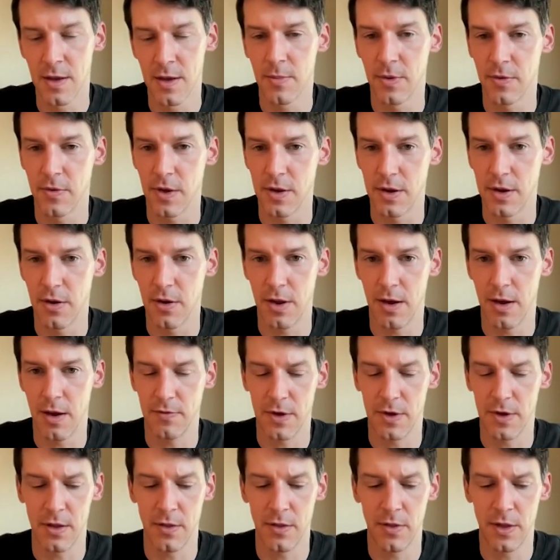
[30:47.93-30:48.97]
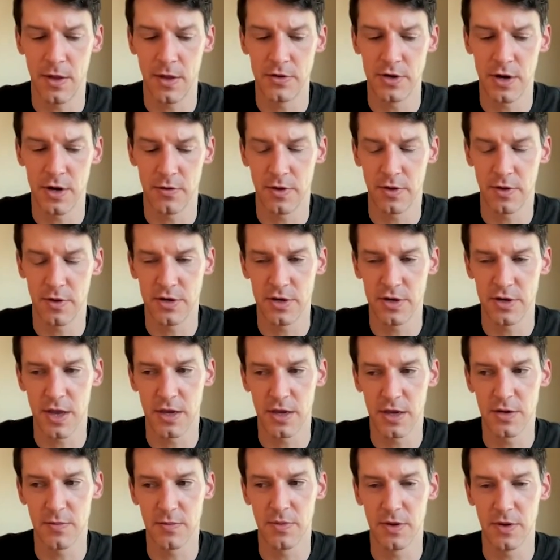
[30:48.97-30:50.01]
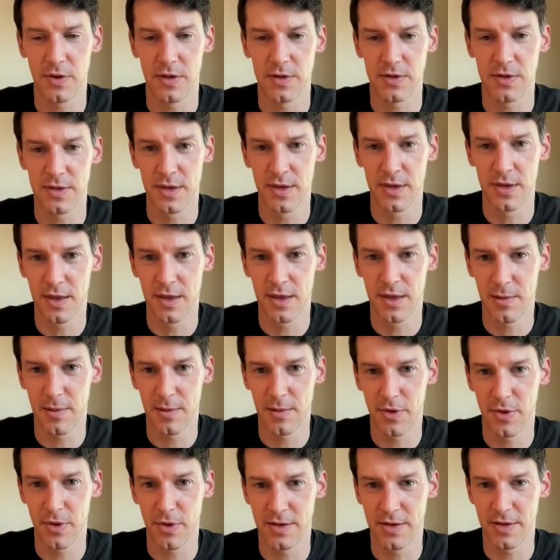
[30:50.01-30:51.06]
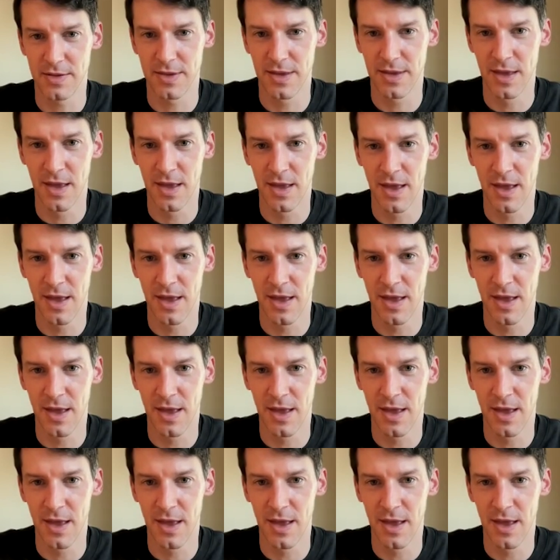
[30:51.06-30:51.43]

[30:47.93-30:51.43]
but they don't have that, that general education piece in place.